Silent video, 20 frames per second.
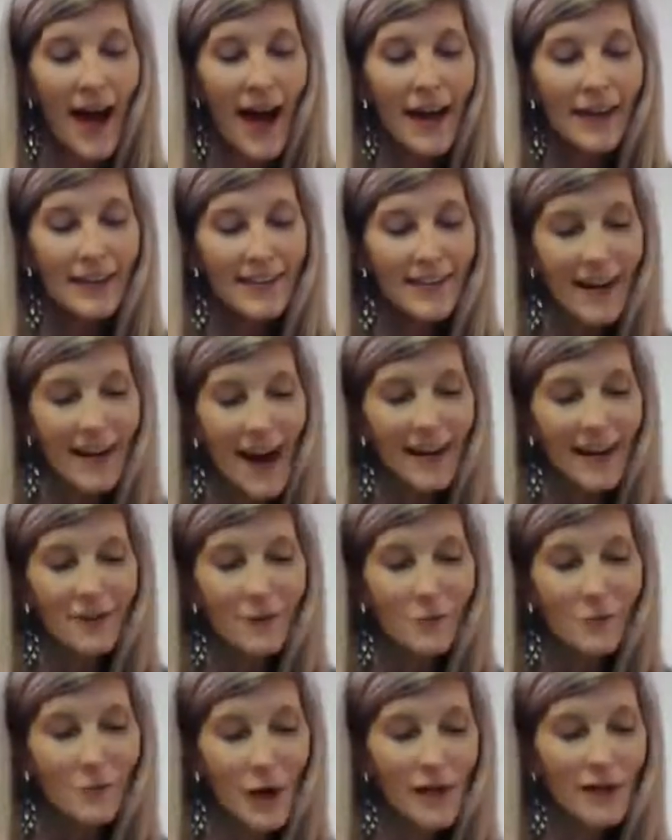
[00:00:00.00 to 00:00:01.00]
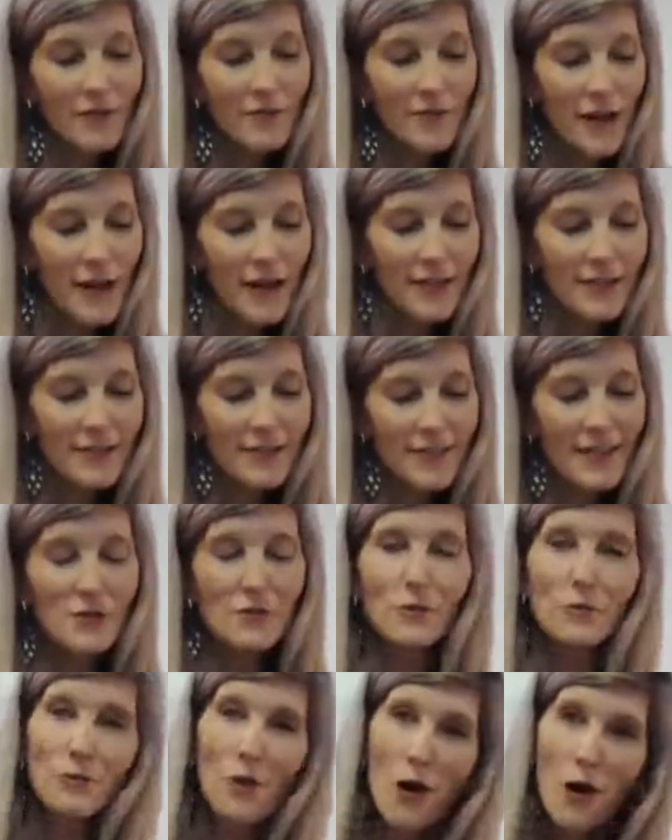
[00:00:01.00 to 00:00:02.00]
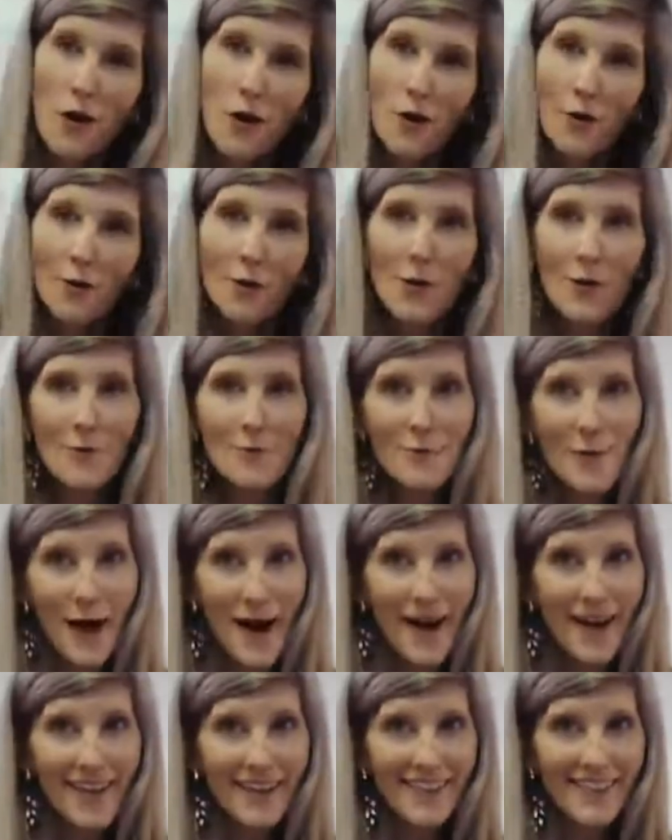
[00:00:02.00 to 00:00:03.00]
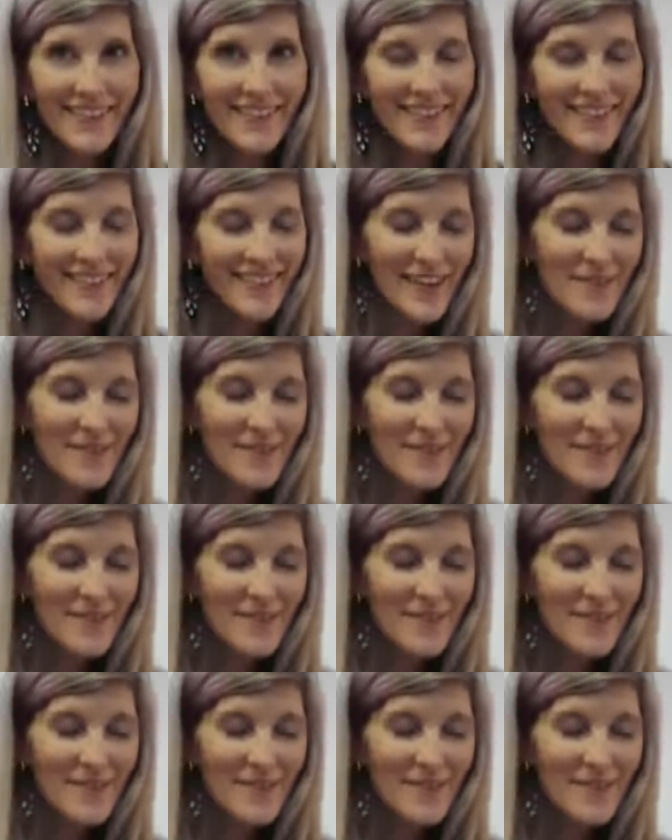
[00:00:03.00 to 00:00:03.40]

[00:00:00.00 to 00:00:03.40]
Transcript: And neither one of us is wrong or right,